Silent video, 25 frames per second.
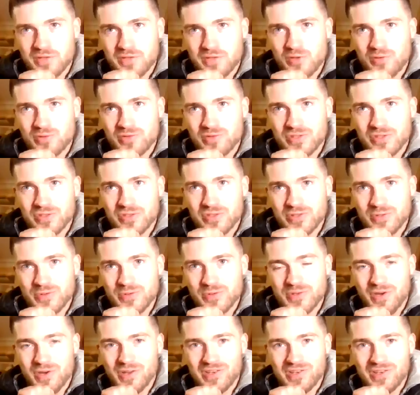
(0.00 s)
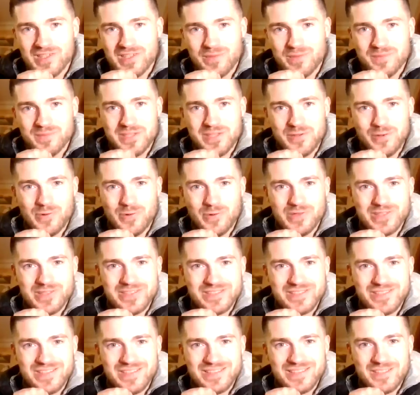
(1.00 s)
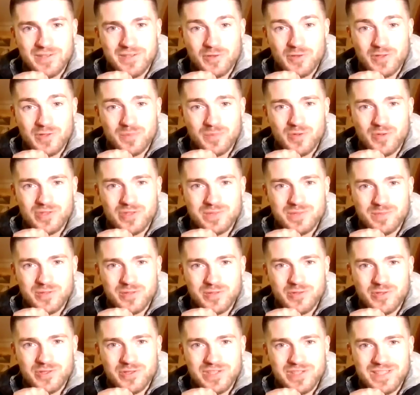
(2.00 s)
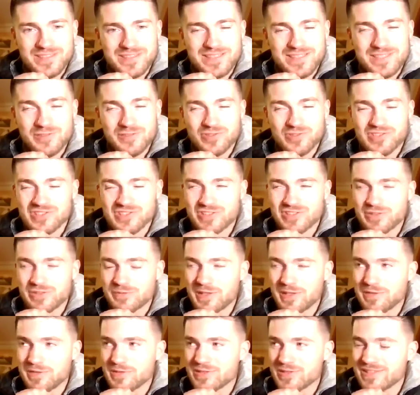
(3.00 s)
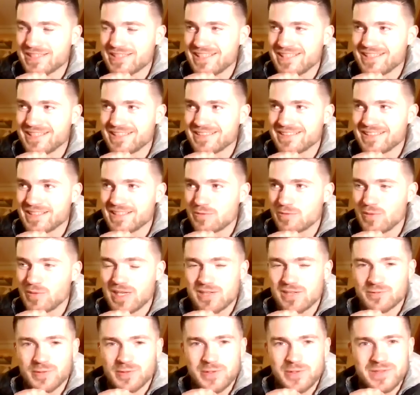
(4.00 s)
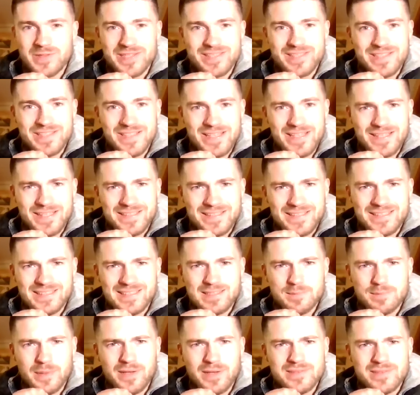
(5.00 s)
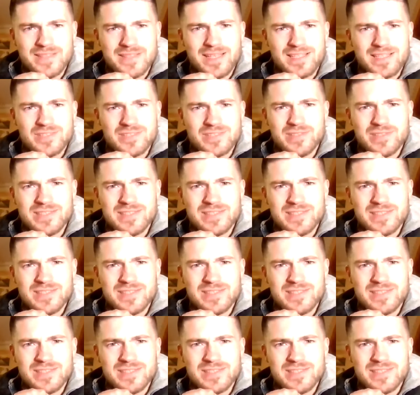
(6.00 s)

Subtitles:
a view to you calling him the oldest or the most mature 19-year-old you've ever seen, I think Wayne Rooney, he did a podcast